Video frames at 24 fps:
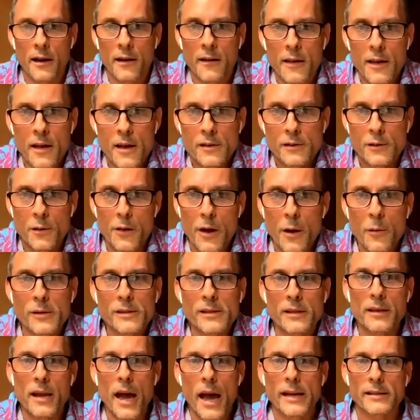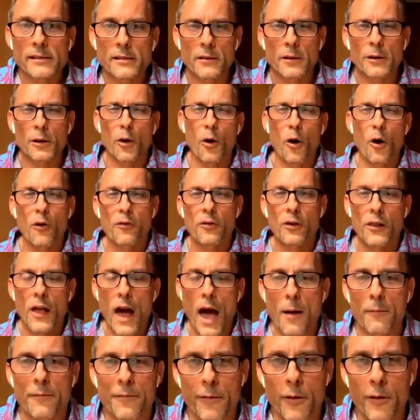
so there was a nice little overlap